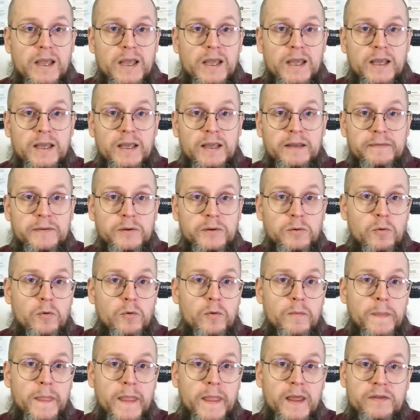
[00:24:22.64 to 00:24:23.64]
If
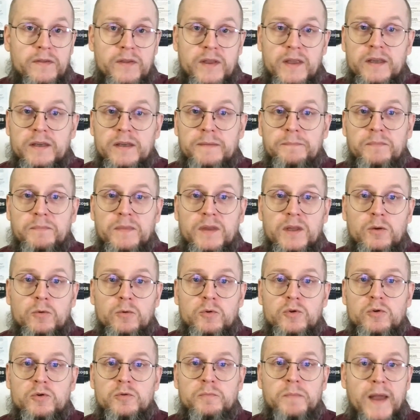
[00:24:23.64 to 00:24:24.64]
you think you
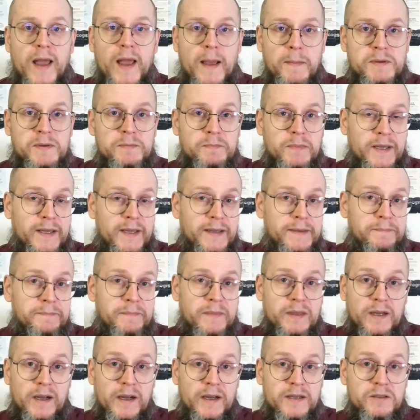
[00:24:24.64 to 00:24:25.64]
should perhaps be
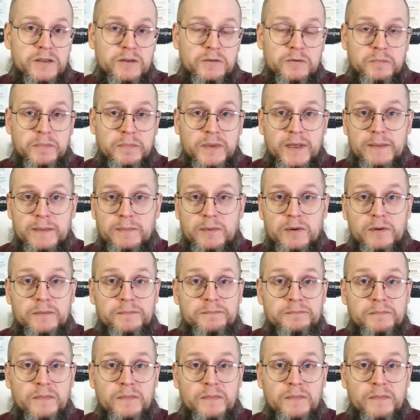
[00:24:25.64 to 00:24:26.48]
nicer to people,